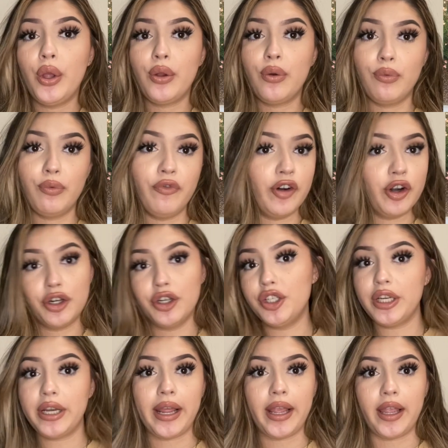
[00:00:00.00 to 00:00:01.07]

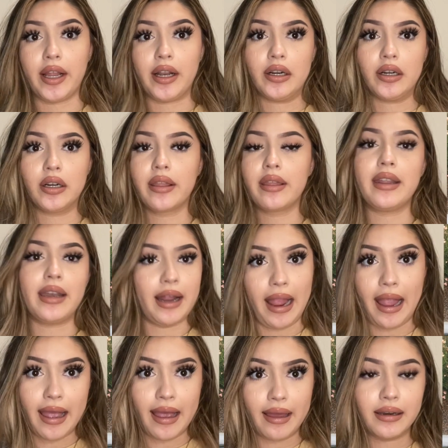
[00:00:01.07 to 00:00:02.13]
virgin hair that I
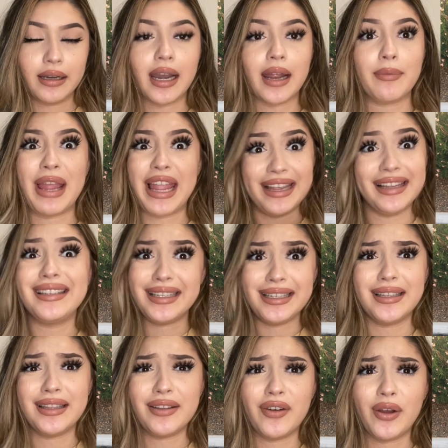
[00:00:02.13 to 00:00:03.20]
had, and I'm 18
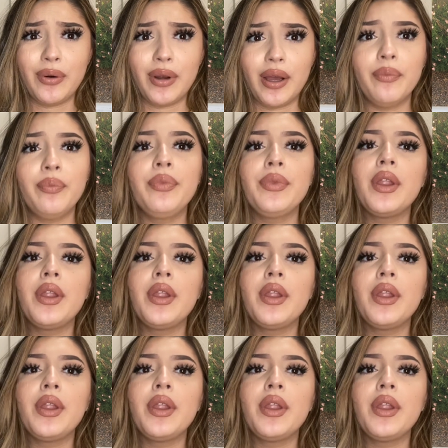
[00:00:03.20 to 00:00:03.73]
in the photo,